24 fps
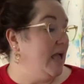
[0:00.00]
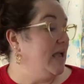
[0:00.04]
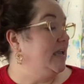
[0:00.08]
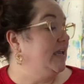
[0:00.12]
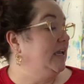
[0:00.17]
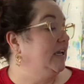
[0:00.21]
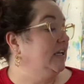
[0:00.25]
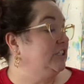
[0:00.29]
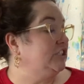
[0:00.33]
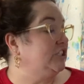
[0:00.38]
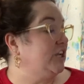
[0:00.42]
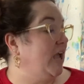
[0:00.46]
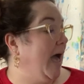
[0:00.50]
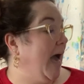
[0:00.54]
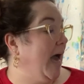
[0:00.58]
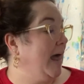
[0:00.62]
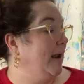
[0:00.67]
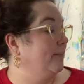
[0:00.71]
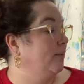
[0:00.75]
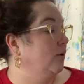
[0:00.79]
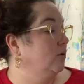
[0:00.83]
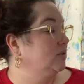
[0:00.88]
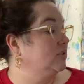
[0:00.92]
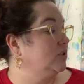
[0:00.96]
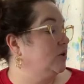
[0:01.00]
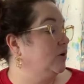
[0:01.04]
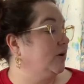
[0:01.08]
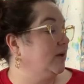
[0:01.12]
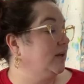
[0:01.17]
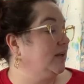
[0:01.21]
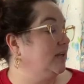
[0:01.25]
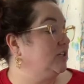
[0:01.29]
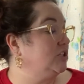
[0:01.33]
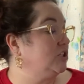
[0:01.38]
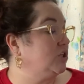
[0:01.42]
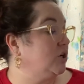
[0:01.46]
Each animal took
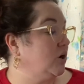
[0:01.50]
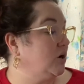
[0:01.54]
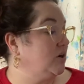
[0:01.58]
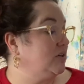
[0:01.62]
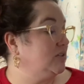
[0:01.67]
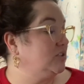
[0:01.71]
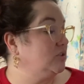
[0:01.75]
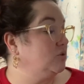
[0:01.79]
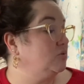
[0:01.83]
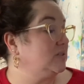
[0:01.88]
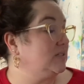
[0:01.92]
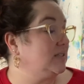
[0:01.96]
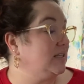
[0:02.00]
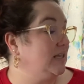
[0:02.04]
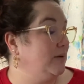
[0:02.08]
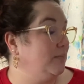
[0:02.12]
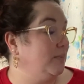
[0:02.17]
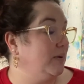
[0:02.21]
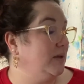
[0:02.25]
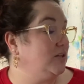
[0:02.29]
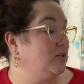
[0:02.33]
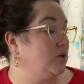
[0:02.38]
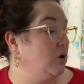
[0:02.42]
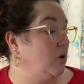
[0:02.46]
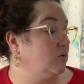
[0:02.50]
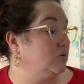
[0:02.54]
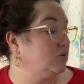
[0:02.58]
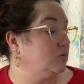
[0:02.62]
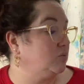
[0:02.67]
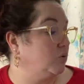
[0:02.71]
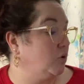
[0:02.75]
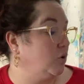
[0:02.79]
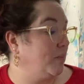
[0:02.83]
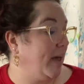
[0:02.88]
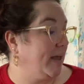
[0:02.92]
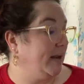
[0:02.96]
it in turns to sleep in Toad's
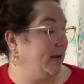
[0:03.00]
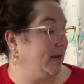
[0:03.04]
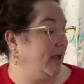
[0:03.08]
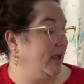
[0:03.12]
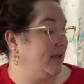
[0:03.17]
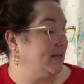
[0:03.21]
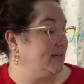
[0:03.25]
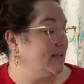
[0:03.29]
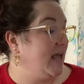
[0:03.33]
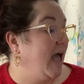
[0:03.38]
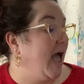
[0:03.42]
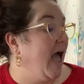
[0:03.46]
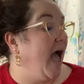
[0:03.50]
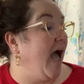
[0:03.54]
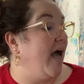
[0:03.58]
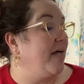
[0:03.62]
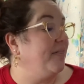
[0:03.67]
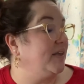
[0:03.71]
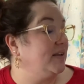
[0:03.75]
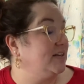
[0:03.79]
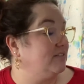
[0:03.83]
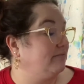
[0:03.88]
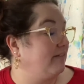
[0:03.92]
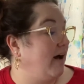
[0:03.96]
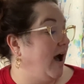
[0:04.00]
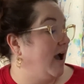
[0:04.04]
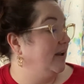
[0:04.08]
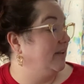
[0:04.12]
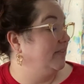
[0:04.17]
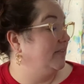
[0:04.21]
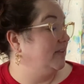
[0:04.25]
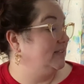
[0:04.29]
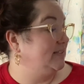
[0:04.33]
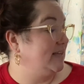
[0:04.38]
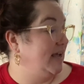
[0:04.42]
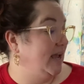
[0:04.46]
room at night, and they
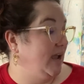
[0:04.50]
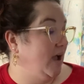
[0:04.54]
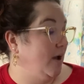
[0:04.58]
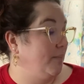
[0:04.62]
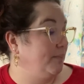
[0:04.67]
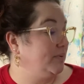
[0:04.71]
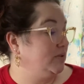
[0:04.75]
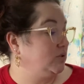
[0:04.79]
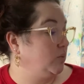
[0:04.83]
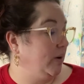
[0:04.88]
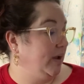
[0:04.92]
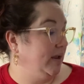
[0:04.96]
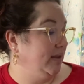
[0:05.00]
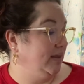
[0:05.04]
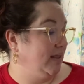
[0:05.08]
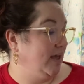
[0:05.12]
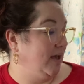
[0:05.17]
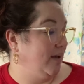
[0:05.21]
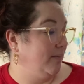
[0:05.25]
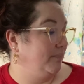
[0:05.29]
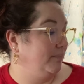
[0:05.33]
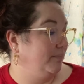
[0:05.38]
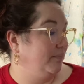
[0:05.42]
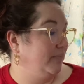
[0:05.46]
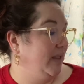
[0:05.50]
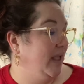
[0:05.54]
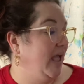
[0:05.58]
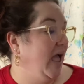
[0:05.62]
divided the day up between them.